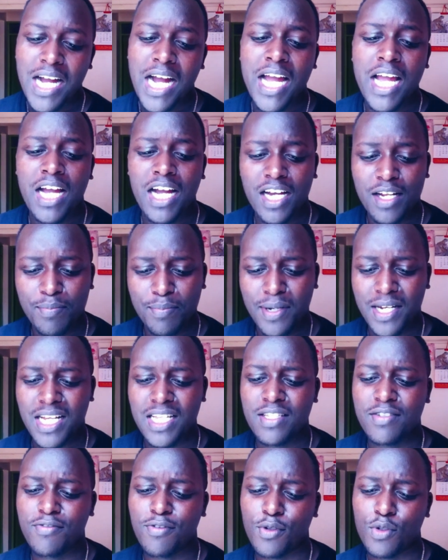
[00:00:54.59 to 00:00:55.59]
I had
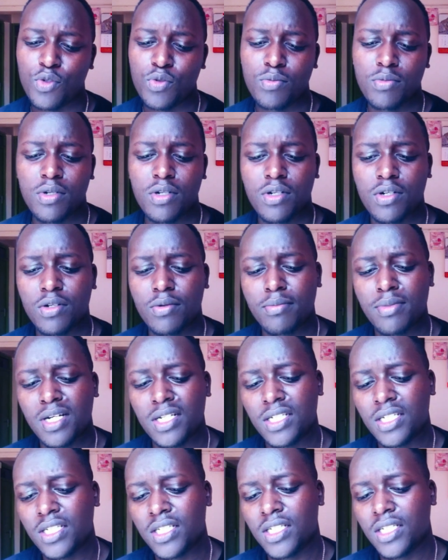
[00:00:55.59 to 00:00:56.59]
plans for tomorrow,
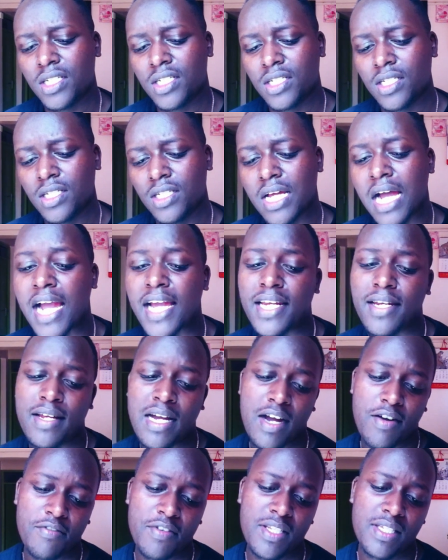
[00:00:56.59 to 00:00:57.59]
but I
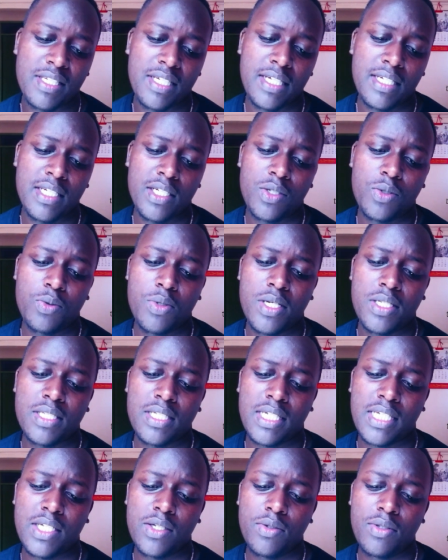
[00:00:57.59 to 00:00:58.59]
have decided to
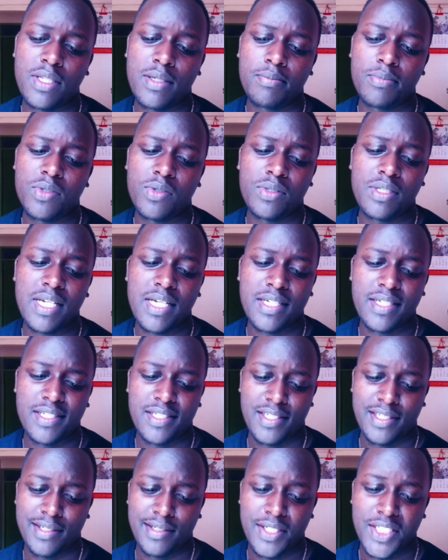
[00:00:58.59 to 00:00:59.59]
execute them today.
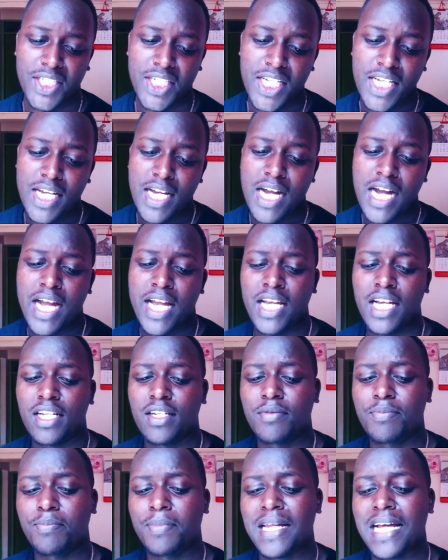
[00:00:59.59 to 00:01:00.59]
I
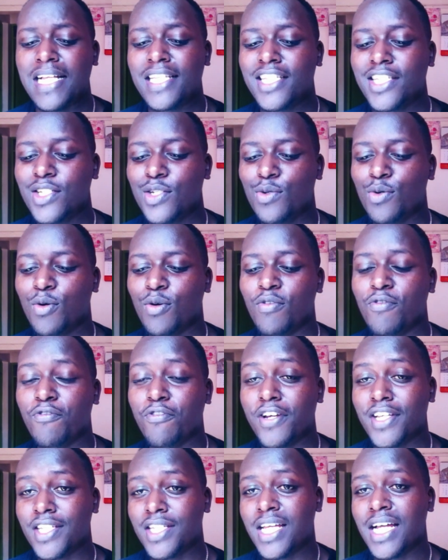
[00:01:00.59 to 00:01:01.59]
had plans to
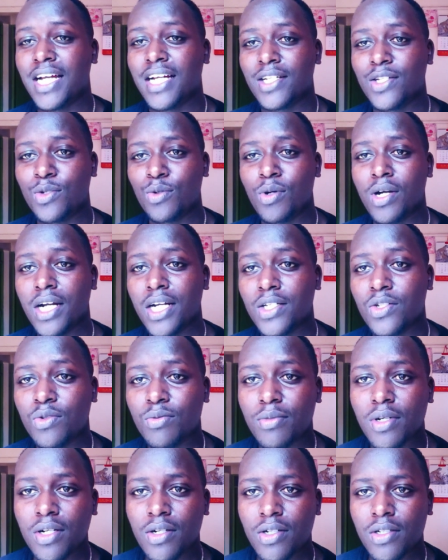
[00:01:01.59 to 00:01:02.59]
confess to her
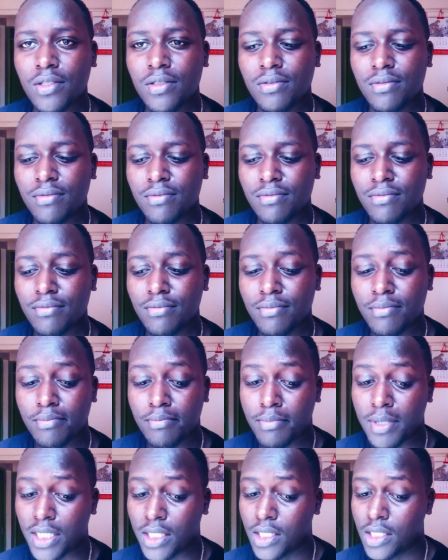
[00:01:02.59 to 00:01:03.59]
tomorrow,
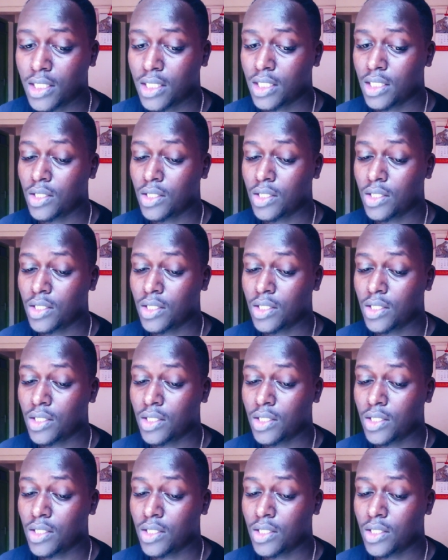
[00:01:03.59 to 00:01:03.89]
but